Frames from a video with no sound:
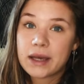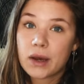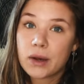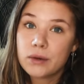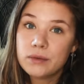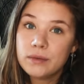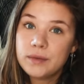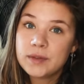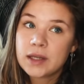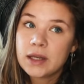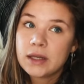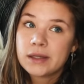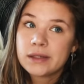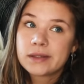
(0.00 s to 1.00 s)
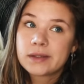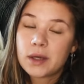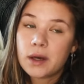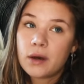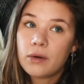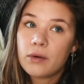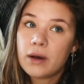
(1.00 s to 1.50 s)
goes.
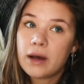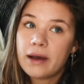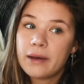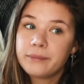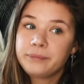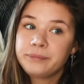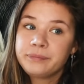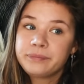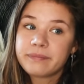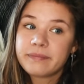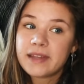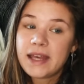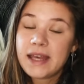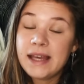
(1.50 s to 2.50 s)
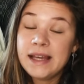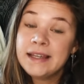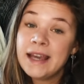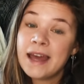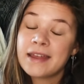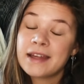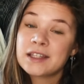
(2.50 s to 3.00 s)
So
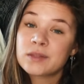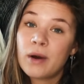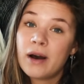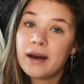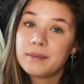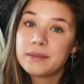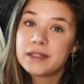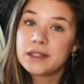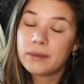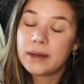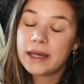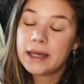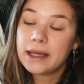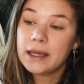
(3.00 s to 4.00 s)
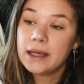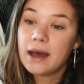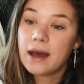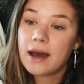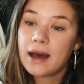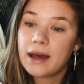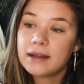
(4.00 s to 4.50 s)
yeah, that's what I'm doing.
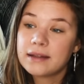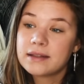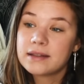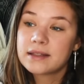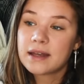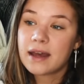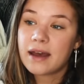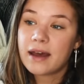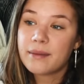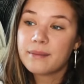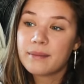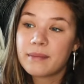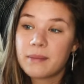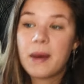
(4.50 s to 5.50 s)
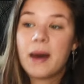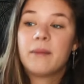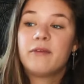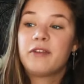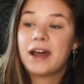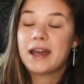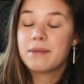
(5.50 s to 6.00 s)
And I'm
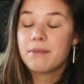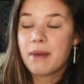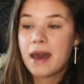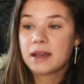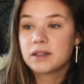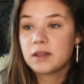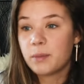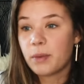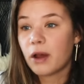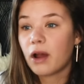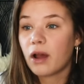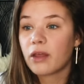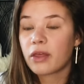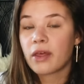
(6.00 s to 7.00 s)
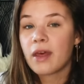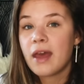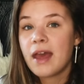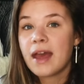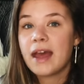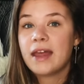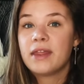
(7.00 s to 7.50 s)
flying back to Perth,
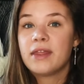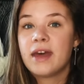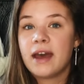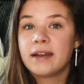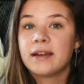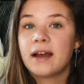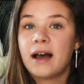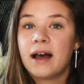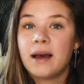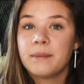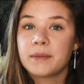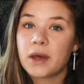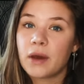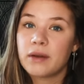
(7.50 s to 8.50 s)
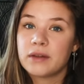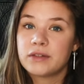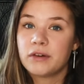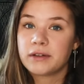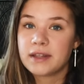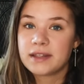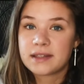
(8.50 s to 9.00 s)
and then I'm going to
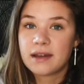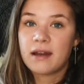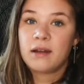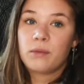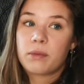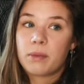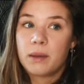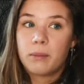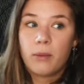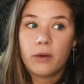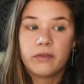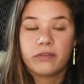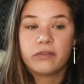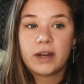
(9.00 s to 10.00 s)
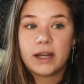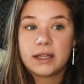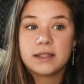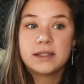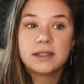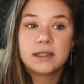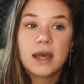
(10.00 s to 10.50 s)
Rottnest Island with my
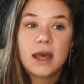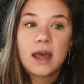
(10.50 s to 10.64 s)
boyfriend.